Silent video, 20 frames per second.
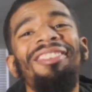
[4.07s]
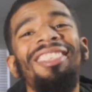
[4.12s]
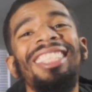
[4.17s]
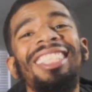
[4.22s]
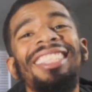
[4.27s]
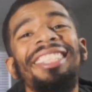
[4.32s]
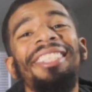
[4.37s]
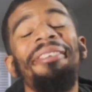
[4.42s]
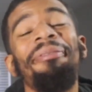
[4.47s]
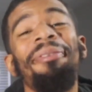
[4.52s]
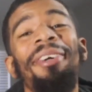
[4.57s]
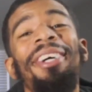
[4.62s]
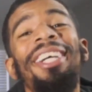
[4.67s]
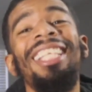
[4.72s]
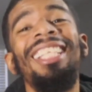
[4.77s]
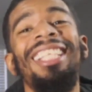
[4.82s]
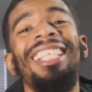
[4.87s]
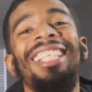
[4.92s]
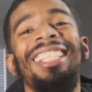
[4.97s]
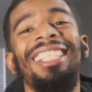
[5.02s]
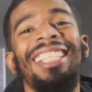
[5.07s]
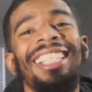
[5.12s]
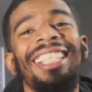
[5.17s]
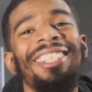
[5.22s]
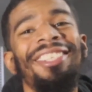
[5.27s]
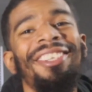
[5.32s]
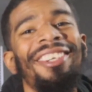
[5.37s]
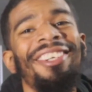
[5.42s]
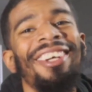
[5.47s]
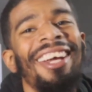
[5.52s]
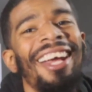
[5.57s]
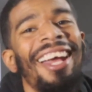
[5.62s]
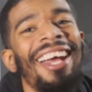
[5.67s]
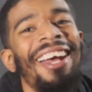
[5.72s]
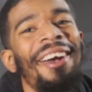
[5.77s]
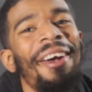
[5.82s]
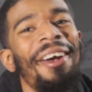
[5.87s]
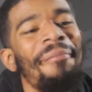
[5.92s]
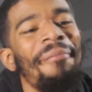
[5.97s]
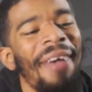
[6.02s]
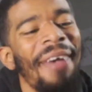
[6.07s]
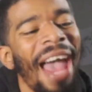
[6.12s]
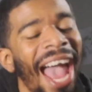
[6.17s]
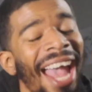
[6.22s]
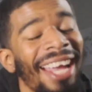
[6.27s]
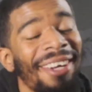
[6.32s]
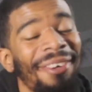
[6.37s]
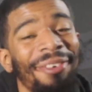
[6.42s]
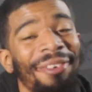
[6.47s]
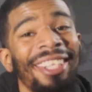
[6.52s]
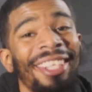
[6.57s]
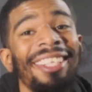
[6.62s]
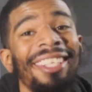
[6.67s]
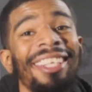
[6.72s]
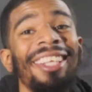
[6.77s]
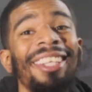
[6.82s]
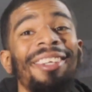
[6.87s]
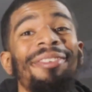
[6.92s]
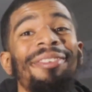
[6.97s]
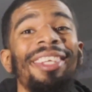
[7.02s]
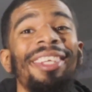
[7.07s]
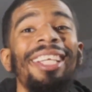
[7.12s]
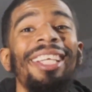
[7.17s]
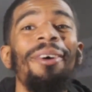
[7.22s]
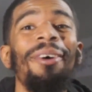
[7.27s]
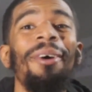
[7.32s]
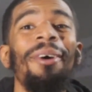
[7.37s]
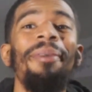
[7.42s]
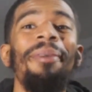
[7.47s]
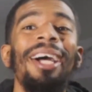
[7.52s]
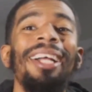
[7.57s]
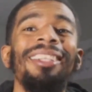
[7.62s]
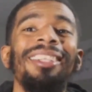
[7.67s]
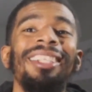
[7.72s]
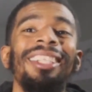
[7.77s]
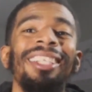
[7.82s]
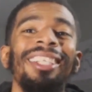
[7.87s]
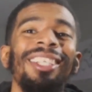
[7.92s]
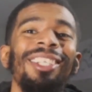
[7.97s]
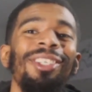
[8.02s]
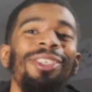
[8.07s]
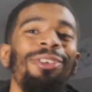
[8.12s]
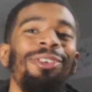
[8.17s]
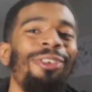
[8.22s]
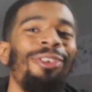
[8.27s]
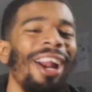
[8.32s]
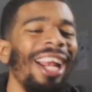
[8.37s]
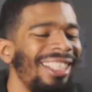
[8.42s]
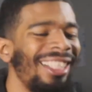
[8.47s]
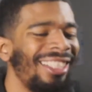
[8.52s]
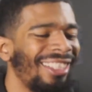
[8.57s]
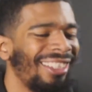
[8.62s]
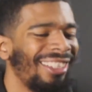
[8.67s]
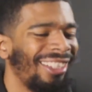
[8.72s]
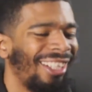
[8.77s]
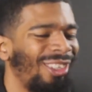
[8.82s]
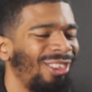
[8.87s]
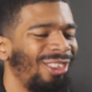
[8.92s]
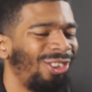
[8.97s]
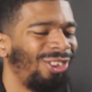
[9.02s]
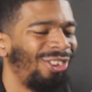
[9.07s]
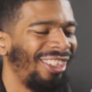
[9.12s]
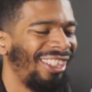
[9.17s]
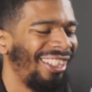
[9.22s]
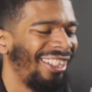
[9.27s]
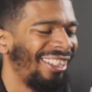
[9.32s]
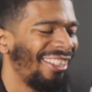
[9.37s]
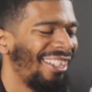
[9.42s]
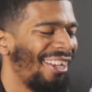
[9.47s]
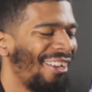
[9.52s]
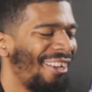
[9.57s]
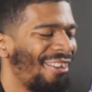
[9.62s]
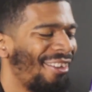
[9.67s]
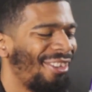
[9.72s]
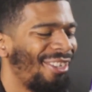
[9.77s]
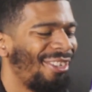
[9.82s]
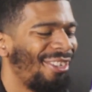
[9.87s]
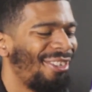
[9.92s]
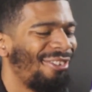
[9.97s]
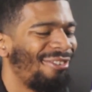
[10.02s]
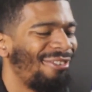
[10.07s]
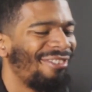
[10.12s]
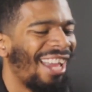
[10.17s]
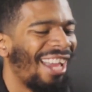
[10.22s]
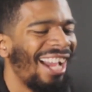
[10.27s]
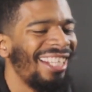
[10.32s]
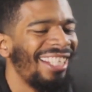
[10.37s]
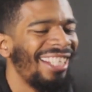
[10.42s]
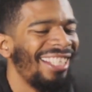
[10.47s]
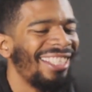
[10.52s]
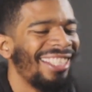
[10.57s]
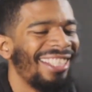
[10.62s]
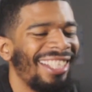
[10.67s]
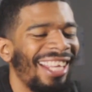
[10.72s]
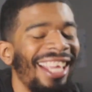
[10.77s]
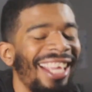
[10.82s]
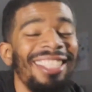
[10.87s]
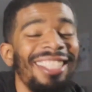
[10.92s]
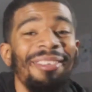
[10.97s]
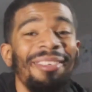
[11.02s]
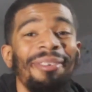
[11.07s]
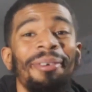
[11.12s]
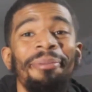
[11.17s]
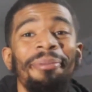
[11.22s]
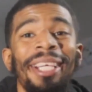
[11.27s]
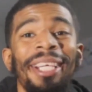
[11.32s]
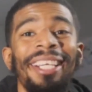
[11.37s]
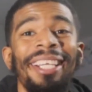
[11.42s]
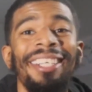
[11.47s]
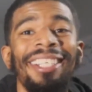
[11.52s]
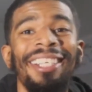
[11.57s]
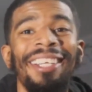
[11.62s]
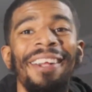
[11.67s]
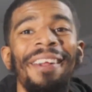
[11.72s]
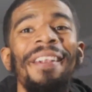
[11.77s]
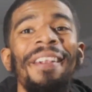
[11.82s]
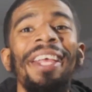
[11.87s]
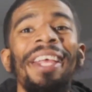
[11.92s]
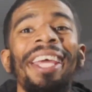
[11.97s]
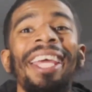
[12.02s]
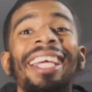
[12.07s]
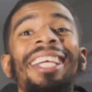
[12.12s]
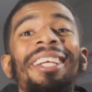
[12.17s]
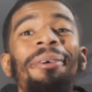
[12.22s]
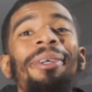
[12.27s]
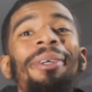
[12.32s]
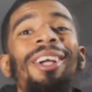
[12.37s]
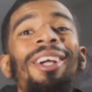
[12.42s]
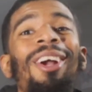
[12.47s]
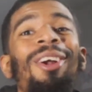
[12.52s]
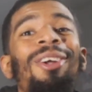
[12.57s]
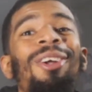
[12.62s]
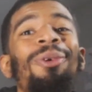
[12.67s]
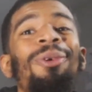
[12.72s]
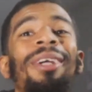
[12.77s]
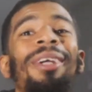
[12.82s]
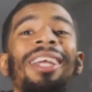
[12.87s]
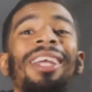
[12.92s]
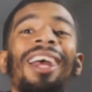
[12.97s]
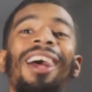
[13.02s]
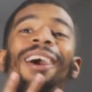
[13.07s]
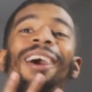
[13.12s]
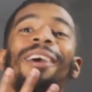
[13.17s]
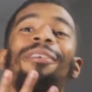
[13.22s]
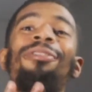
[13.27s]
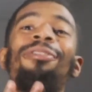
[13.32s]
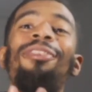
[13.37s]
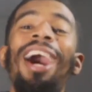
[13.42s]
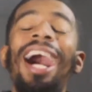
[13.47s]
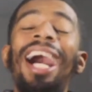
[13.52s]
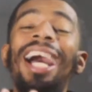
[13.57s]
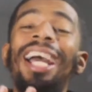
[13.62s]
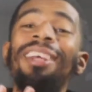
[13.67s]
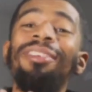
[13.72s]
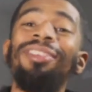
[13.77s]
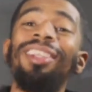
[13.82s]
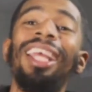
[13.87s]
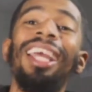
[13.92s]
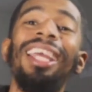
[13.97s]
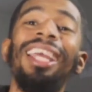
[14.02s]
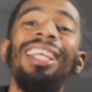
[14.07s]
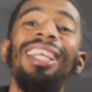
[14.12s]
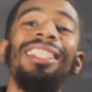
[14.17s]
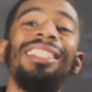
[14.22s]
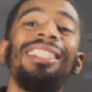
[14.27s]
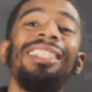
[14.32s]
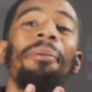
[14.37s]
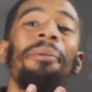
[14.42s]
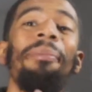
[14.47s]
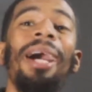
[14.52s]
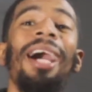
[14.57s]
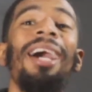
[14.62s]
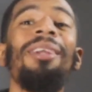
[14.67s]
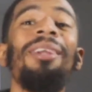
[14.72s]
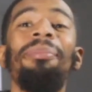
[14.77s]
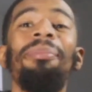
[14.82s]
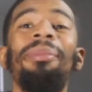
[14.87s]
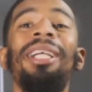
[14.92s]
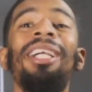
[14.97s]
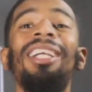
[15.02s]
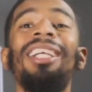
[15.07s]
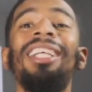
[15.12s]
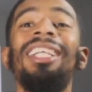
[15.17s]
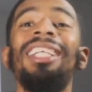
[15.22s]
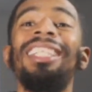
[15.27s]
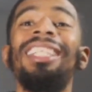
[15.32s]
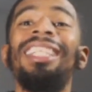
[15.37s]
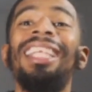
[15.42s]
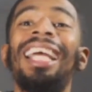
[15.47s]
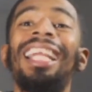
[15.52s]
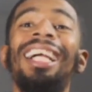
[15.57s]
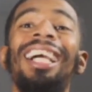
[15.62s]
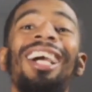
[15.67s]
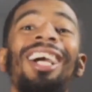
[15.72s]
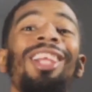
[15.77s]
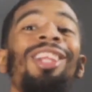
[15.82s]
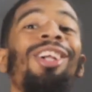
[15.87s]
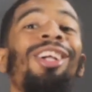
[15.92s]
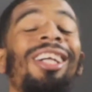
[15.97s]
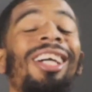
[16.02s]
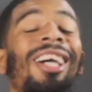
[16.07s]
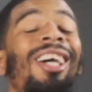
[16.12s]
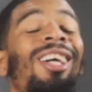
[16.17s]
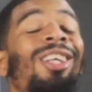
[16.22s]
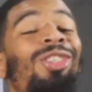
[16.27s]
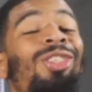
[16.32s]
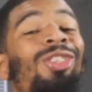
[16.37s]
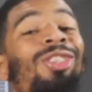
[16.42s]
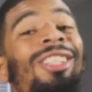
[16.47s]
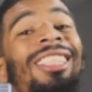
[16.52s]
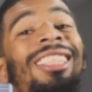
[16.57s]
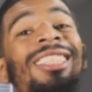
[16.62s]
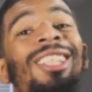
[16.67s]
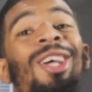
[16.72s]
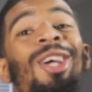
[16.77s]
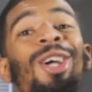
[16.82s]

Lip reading: it's your boy D Neal, back with another video about the great country, the United States of America. And here we are doing five things about America that other countries